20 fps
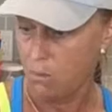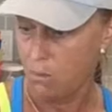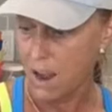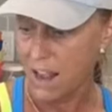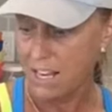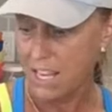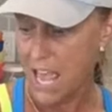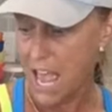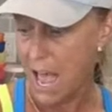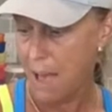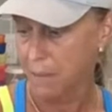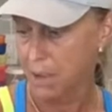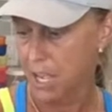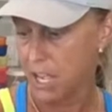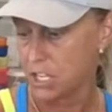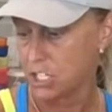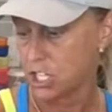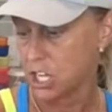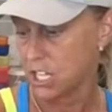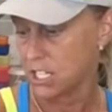red
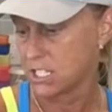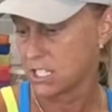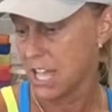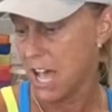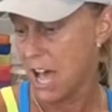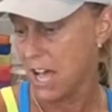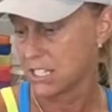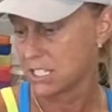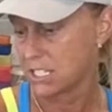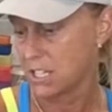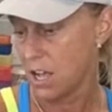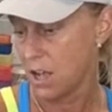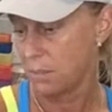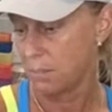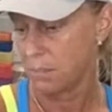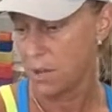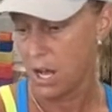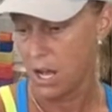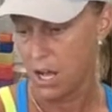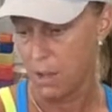cabbage. It's got
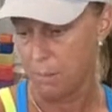some,